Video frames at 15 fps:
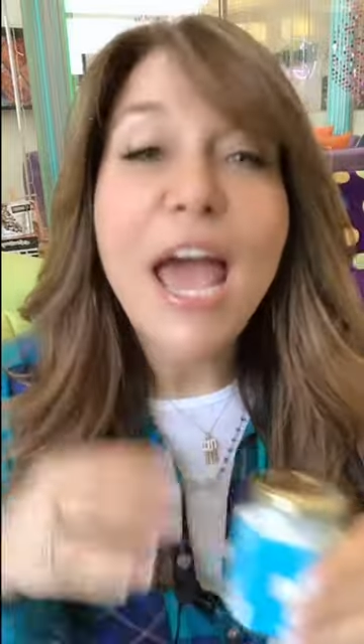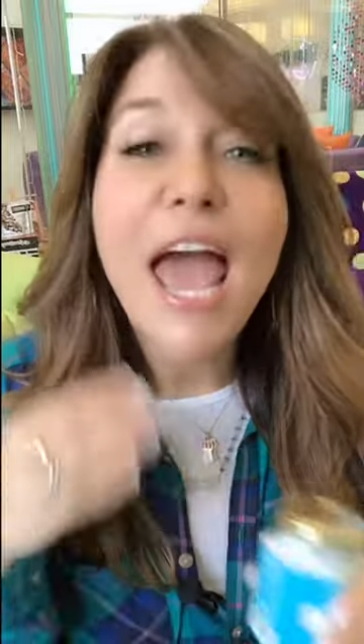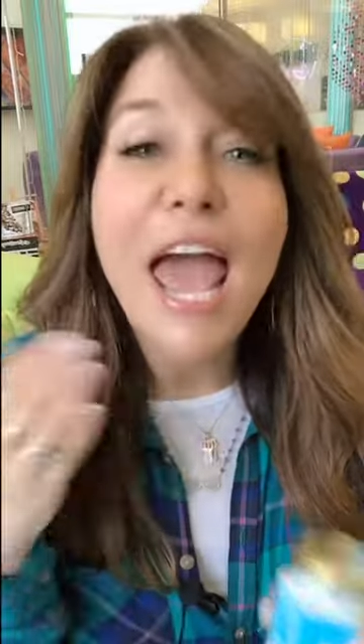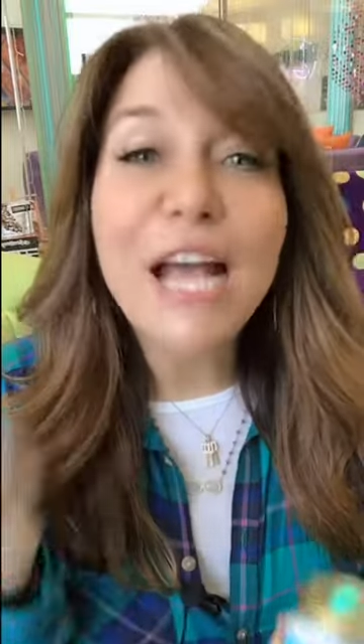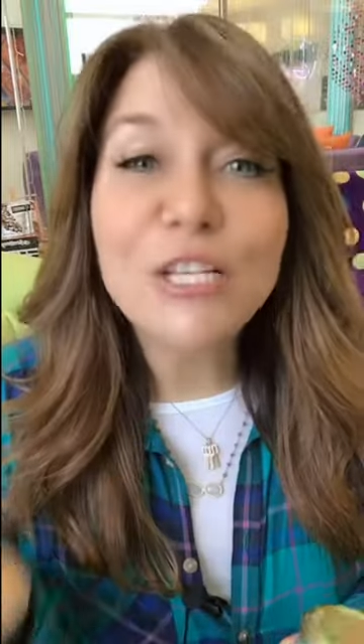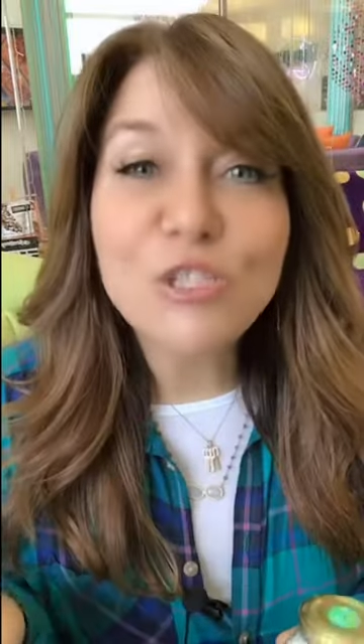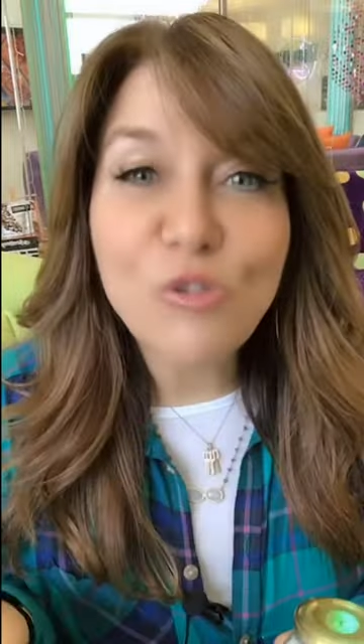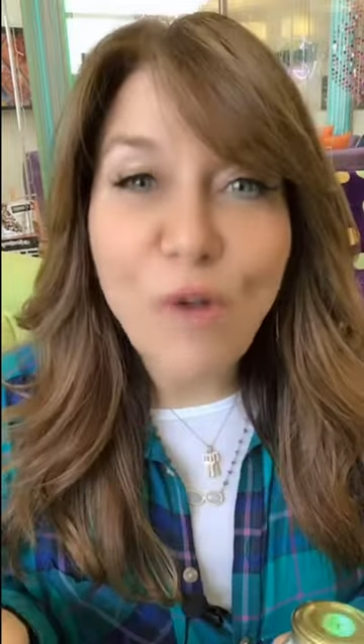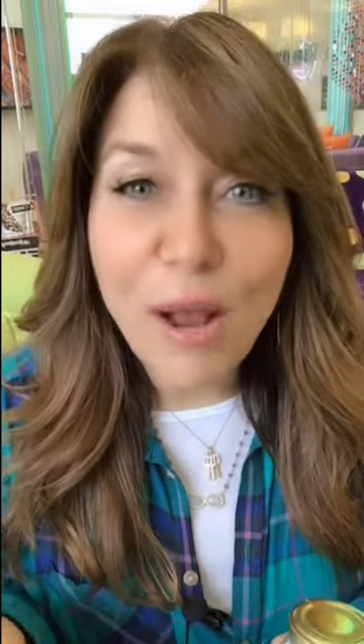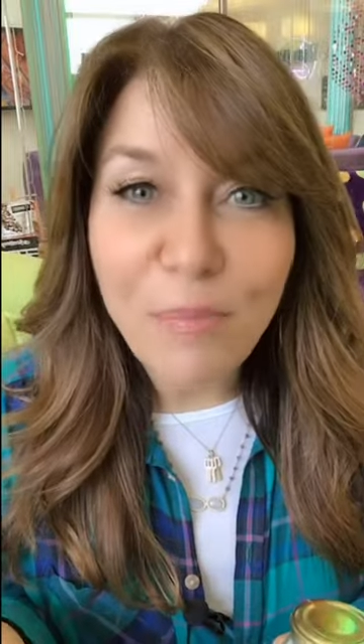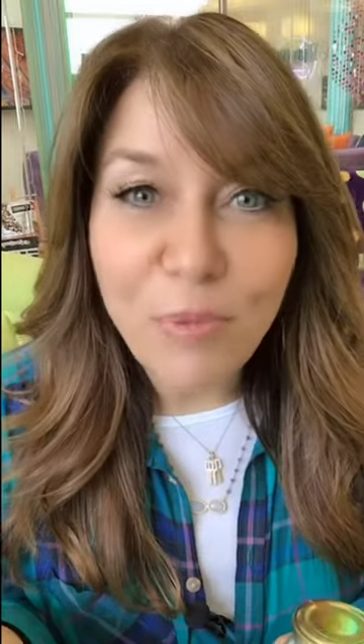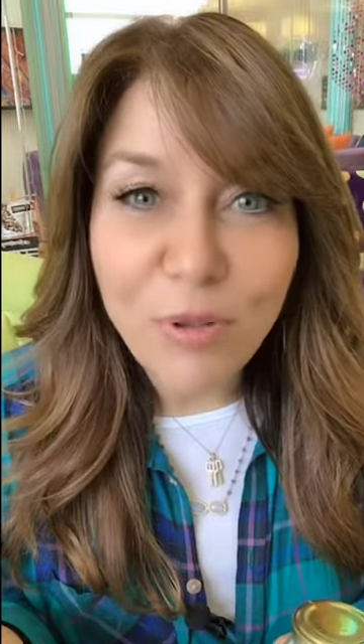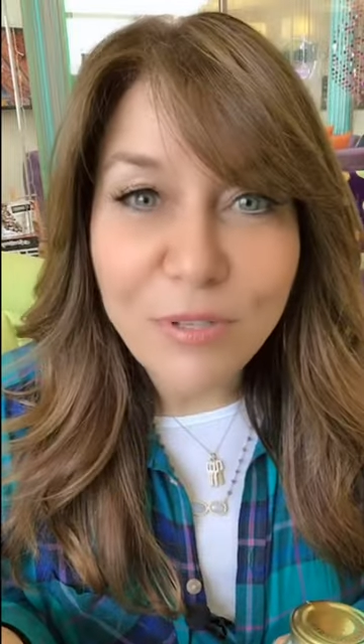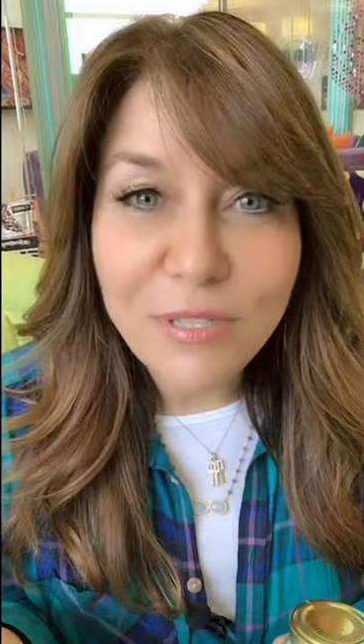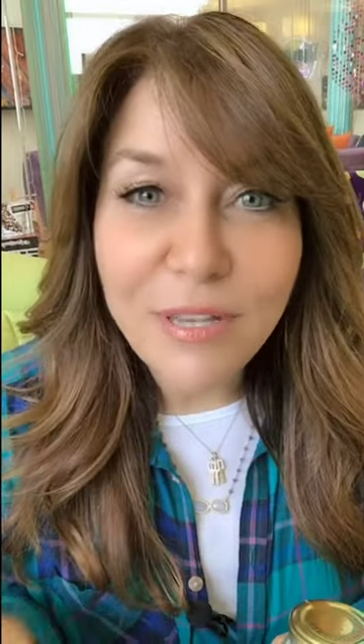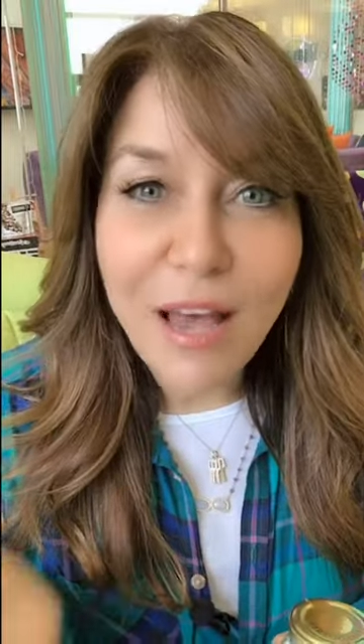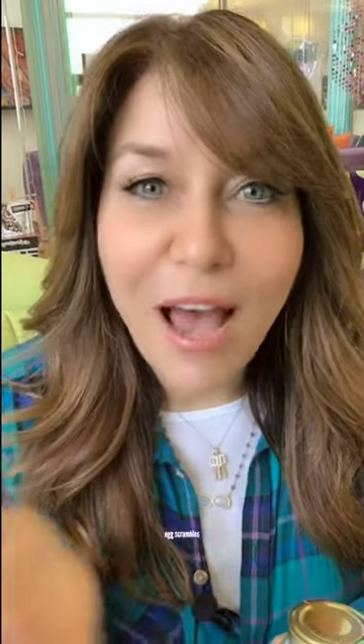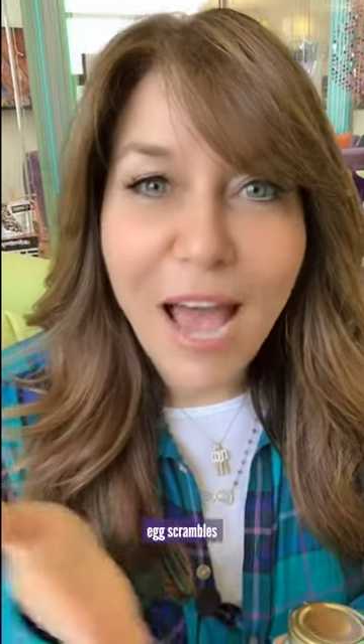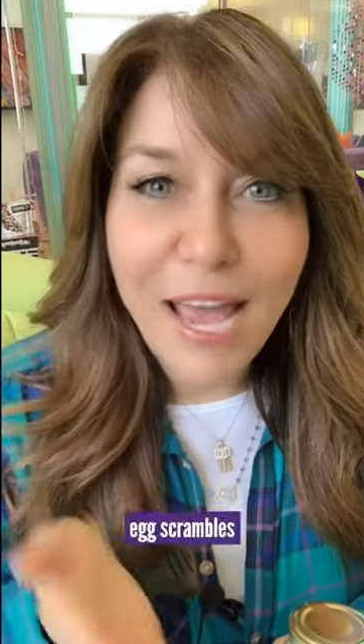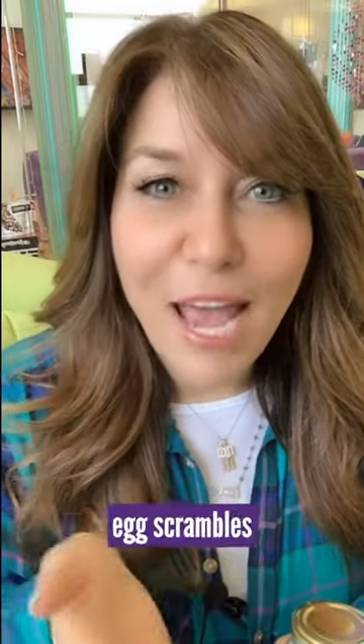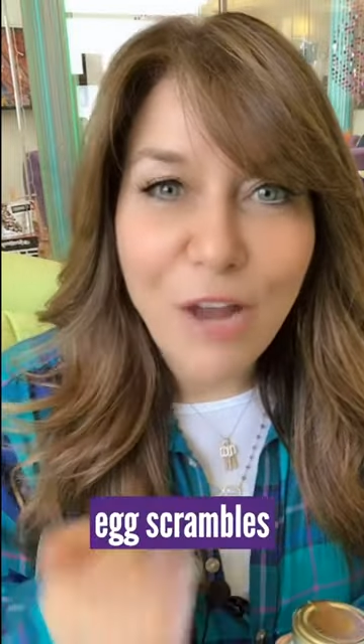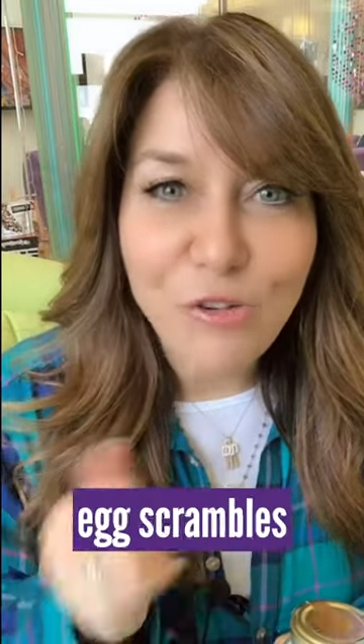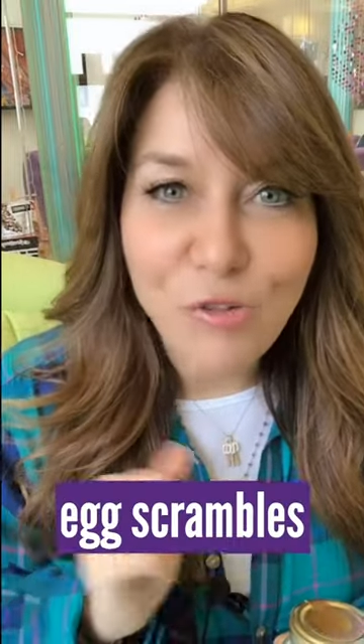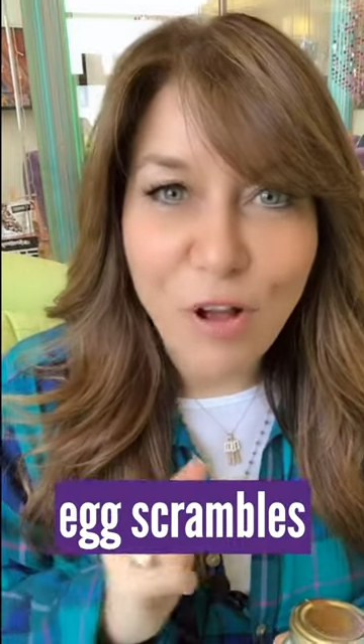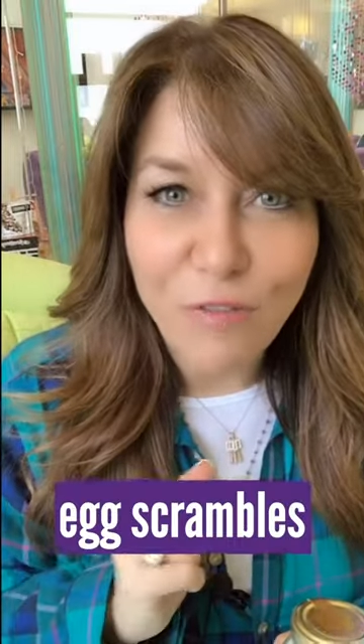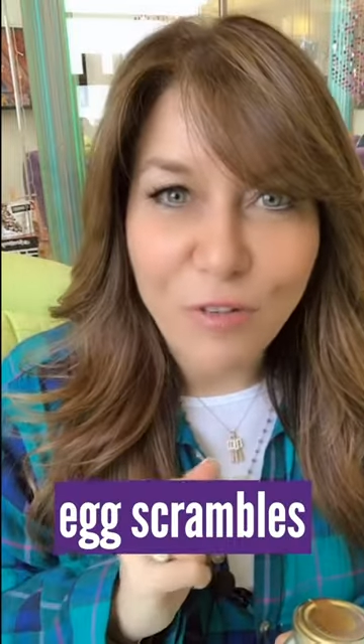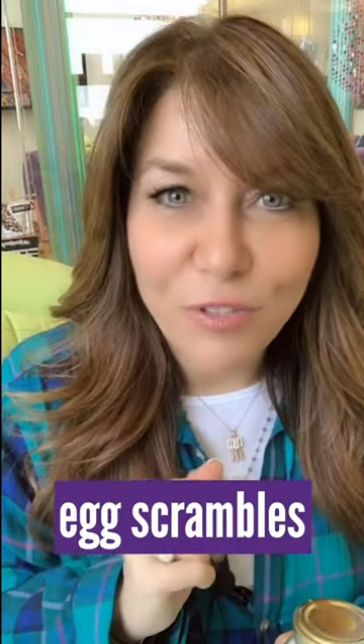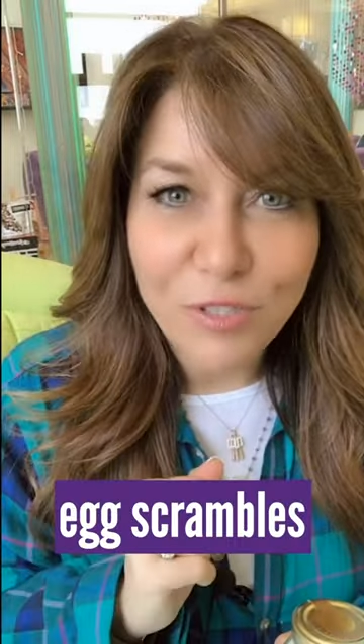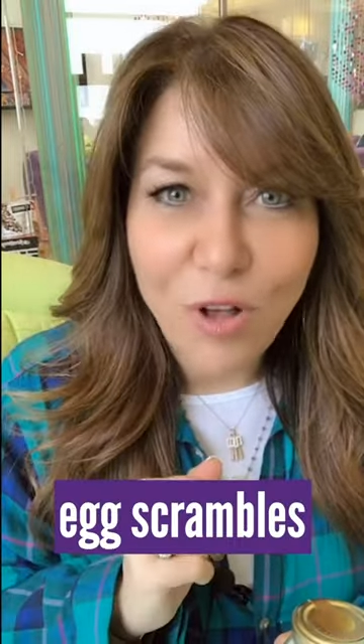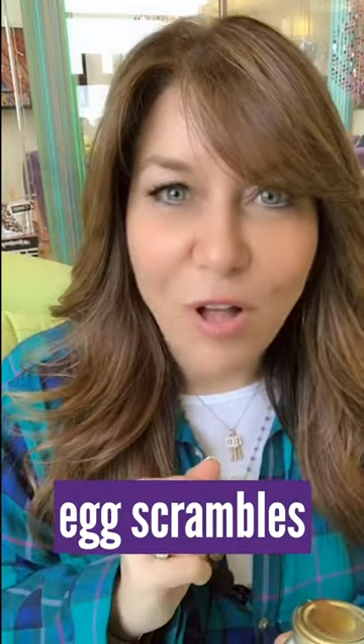Egg scrambles, I add
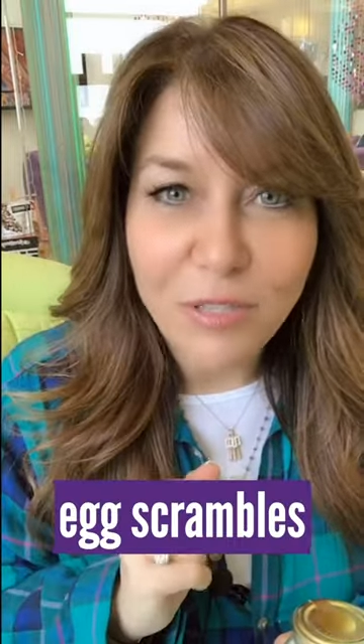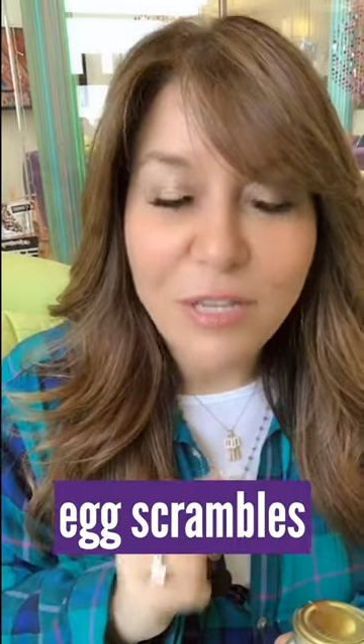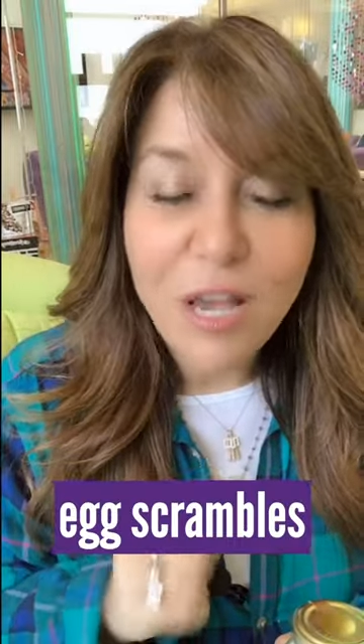truffle salt.